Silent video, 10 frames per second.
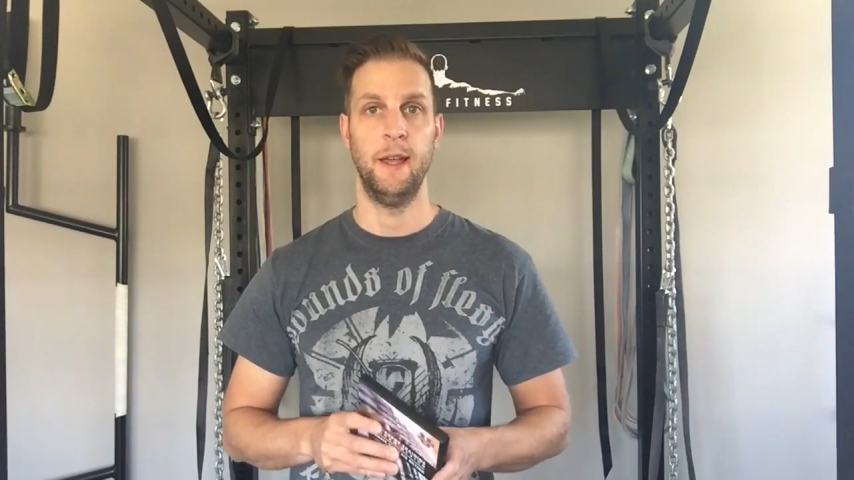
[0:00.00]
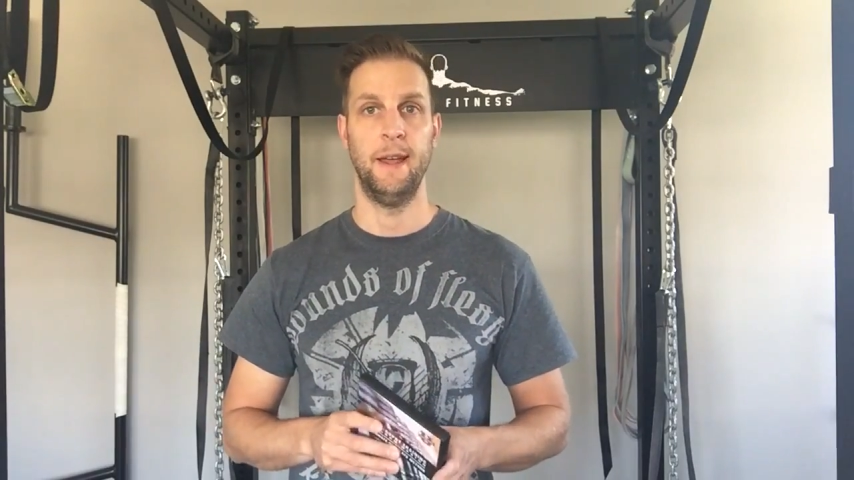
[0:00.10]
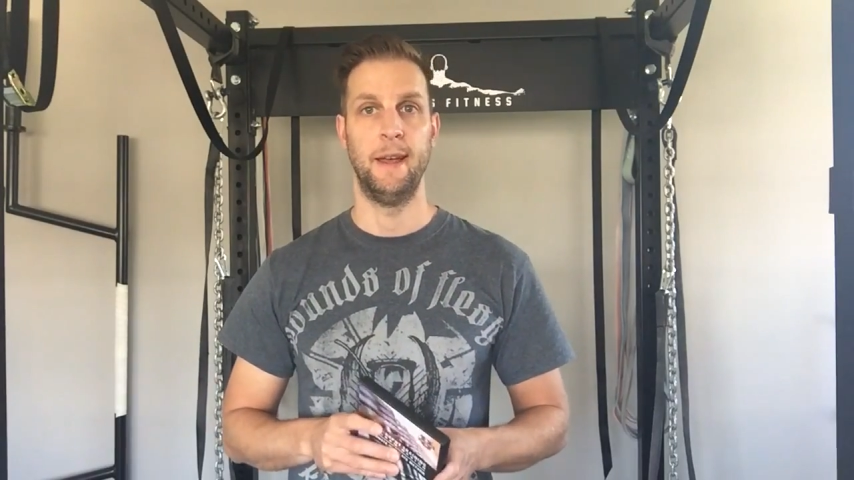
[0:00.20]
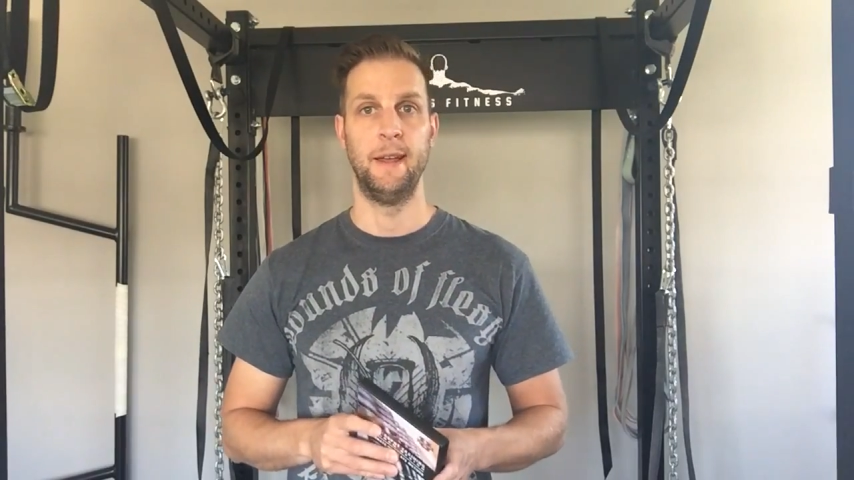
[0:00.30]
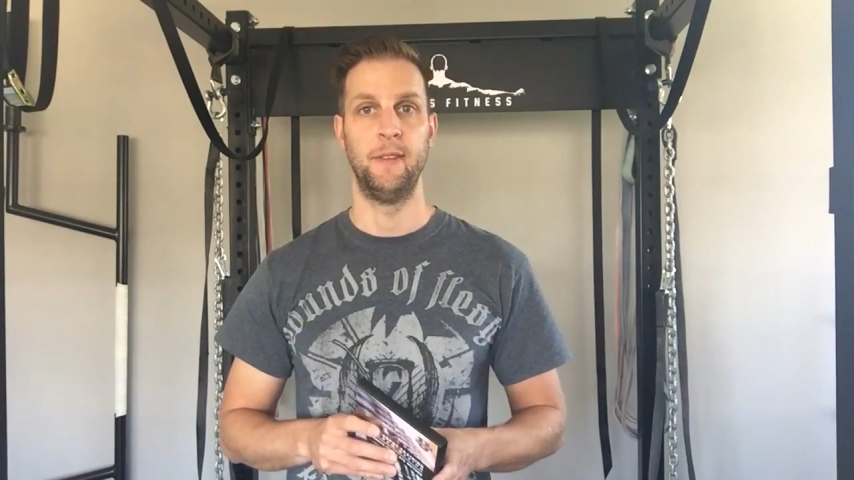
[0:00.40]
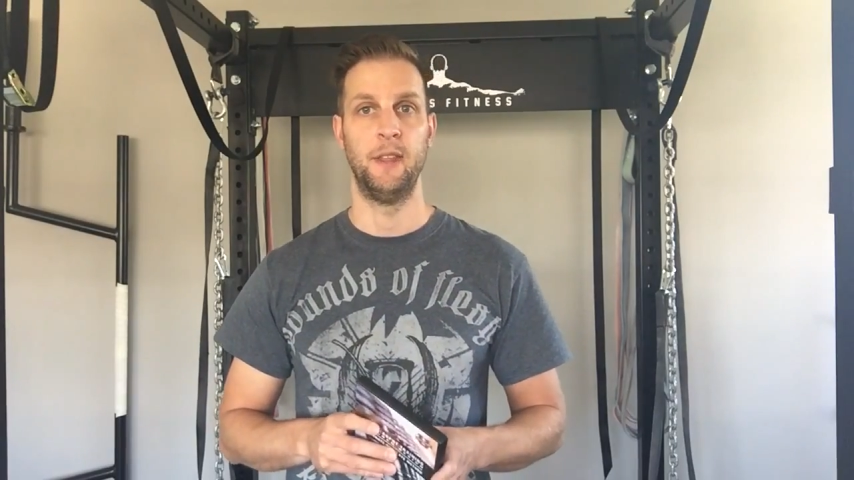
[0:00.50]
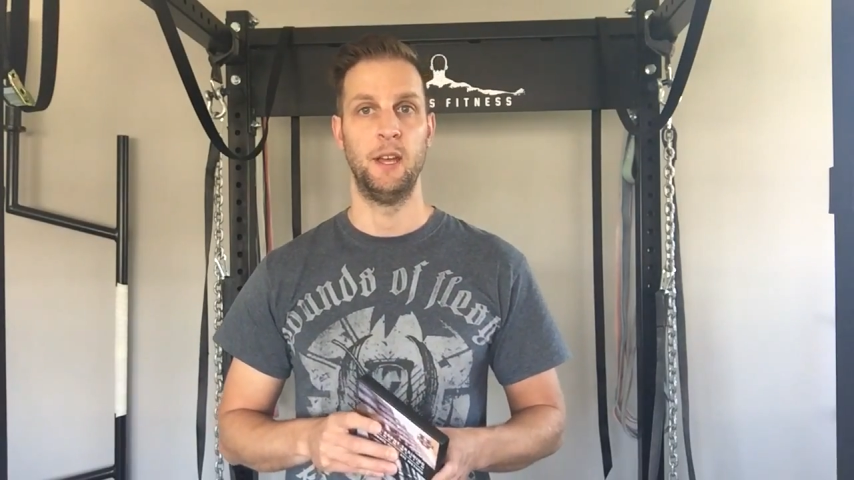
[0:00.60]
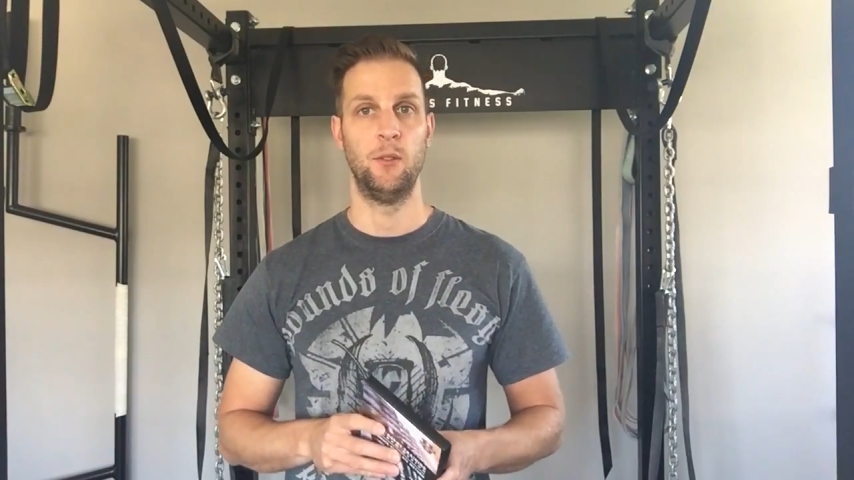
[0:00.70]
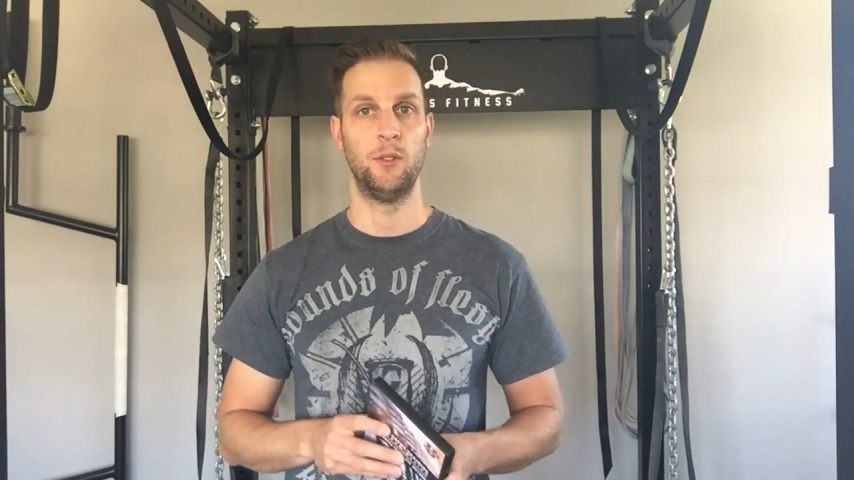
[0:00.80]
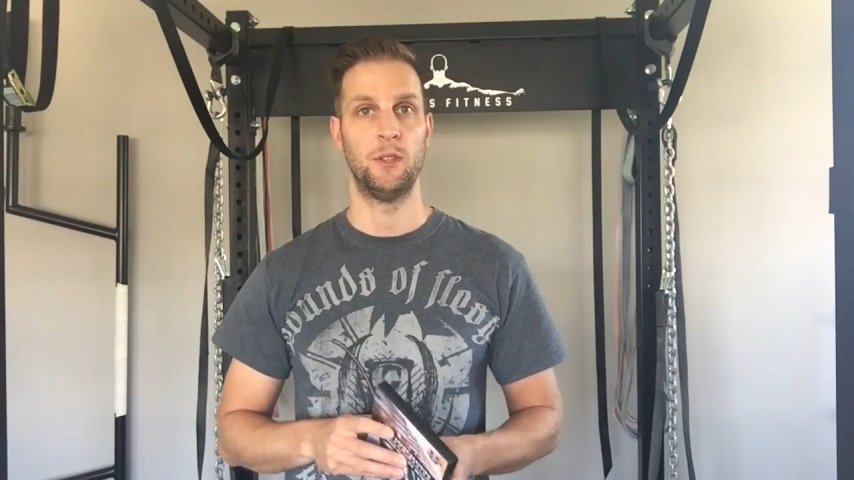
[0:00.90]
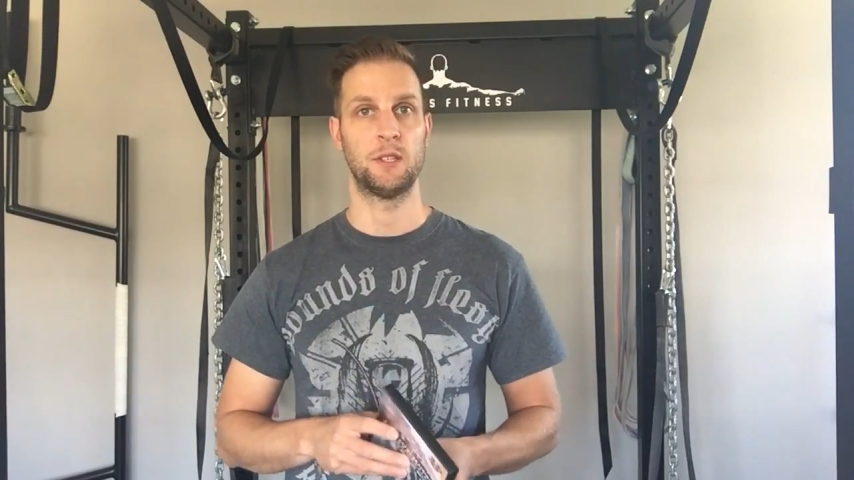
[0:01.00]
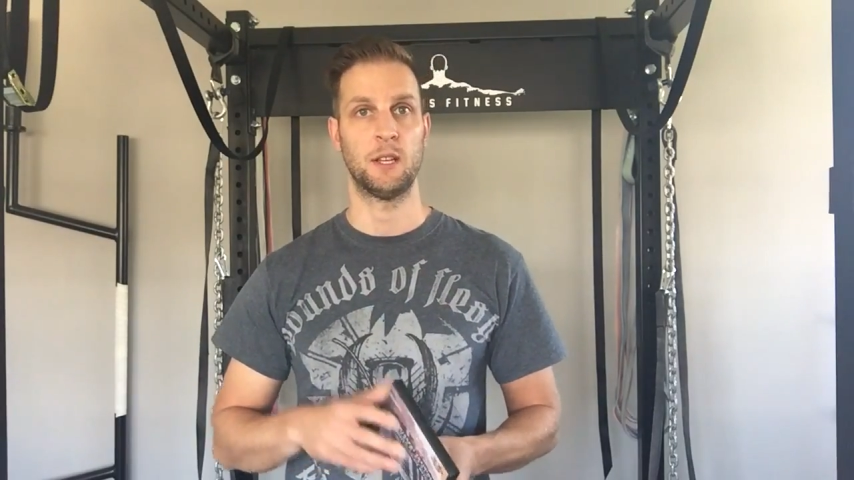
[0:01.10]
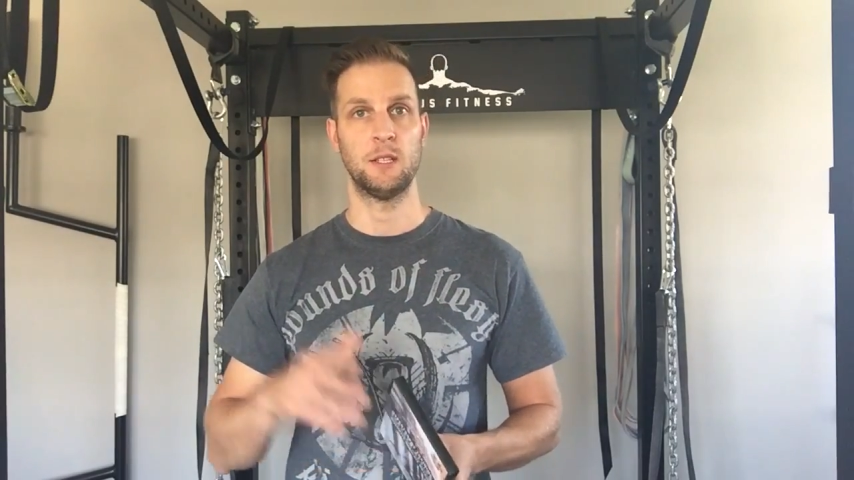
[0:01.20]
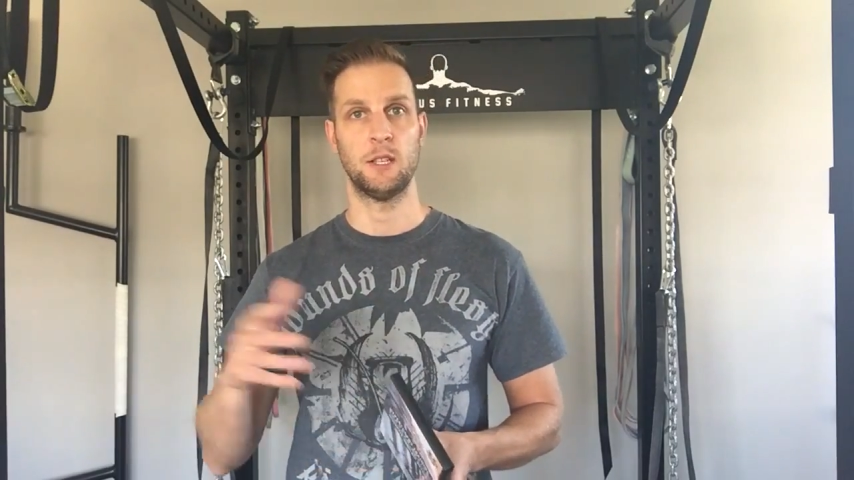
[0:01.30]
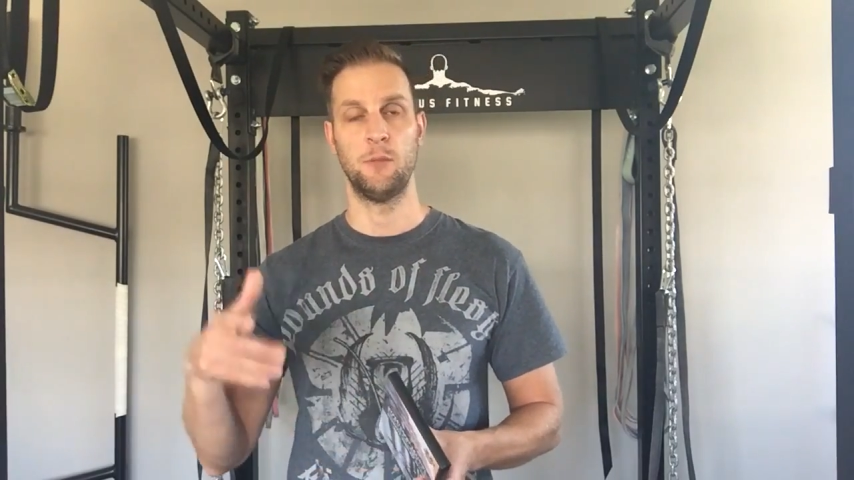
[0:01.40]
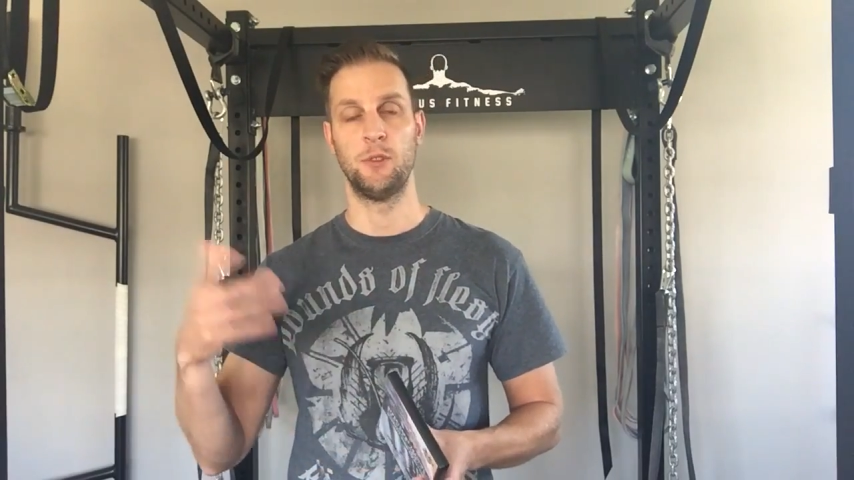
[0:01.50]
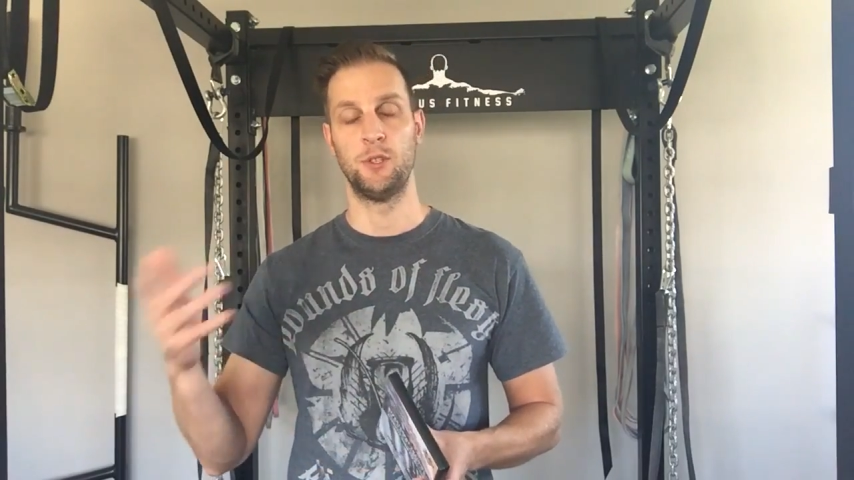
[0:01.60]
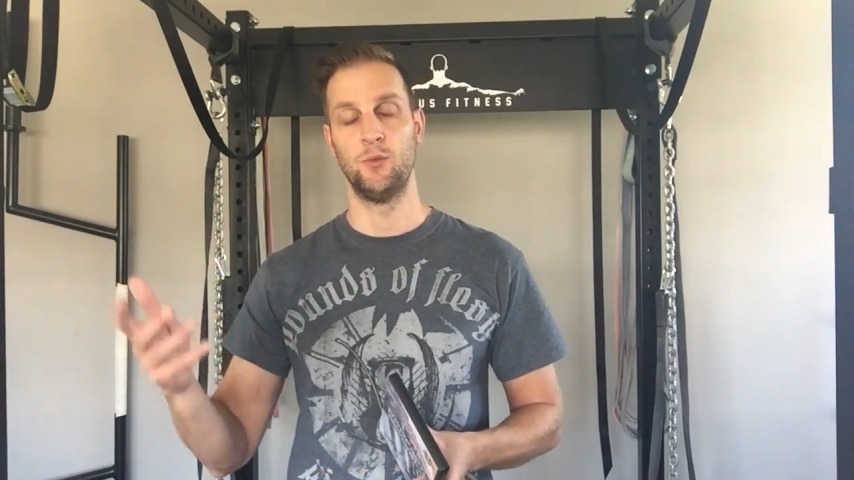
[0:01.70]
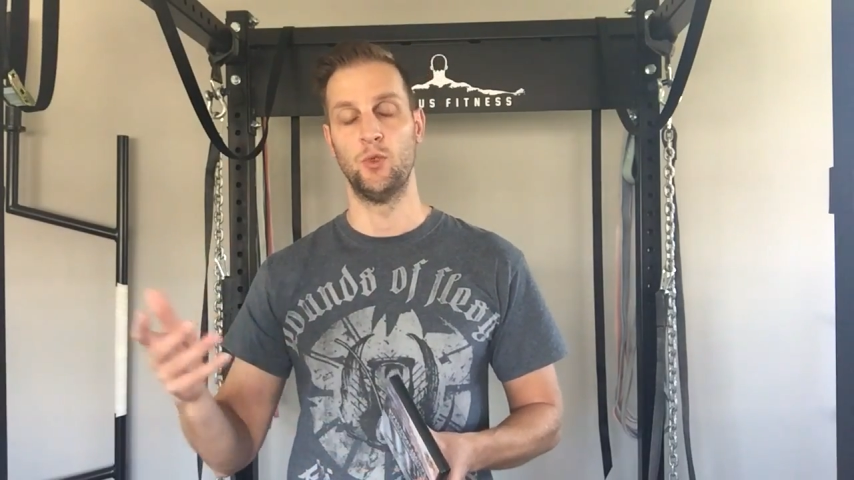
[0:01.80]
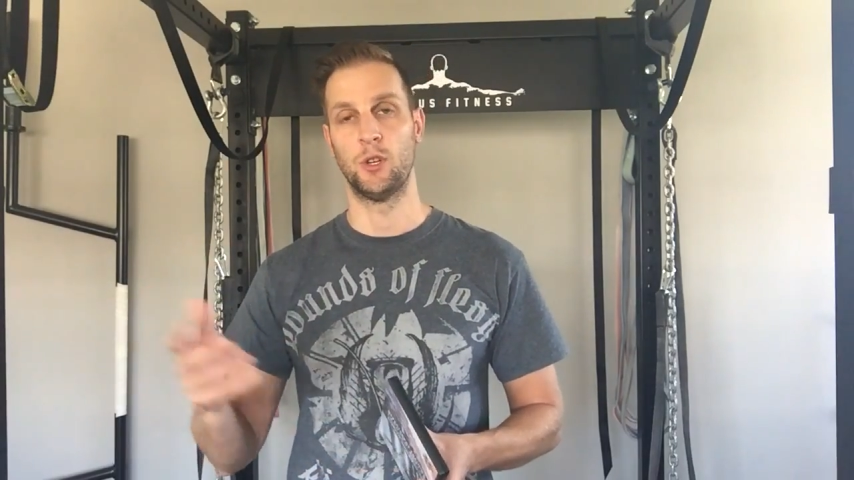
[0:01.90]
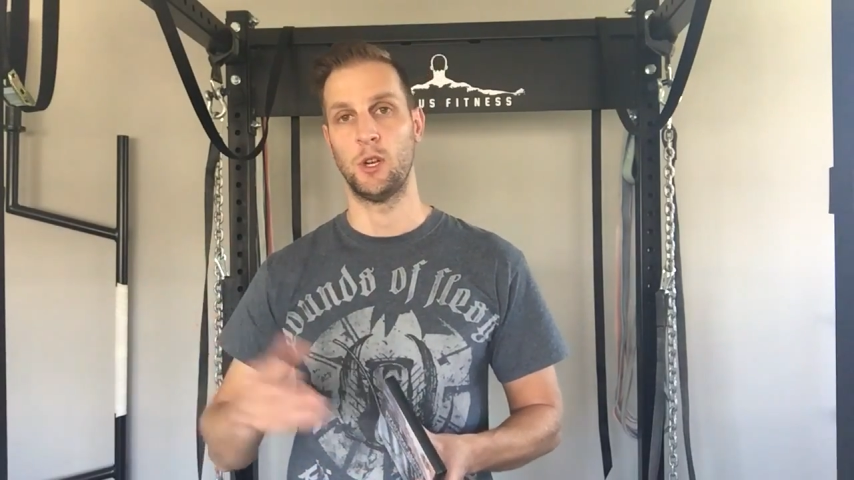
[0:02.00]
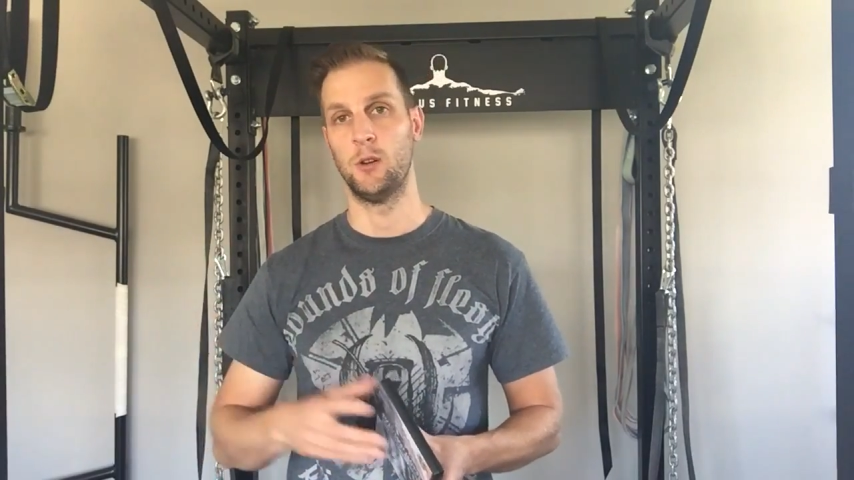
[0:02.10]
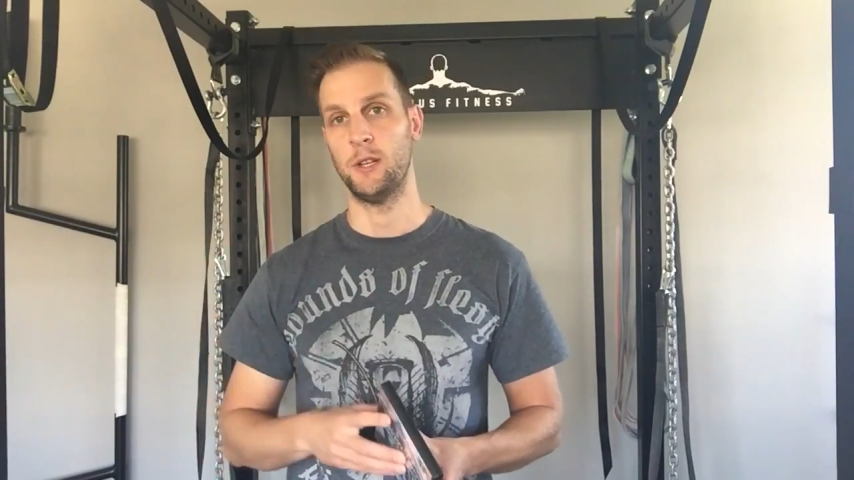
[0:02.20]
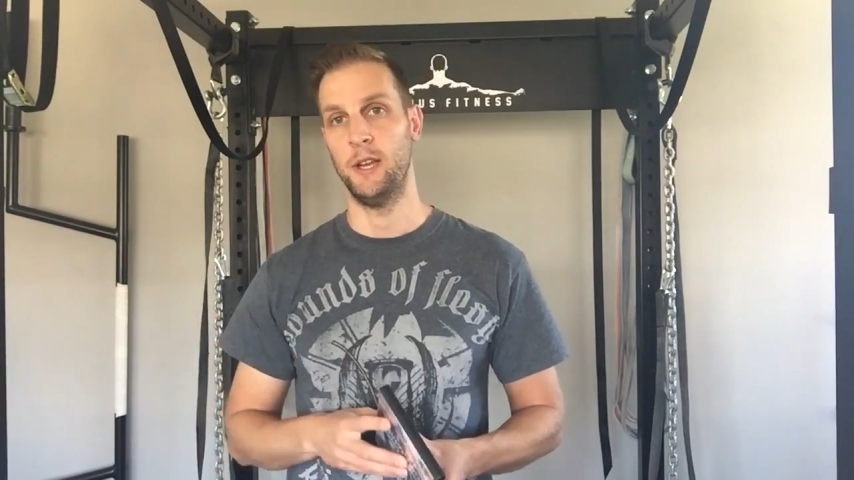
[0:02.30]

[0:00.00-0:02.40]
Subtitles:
and then the second time you do workout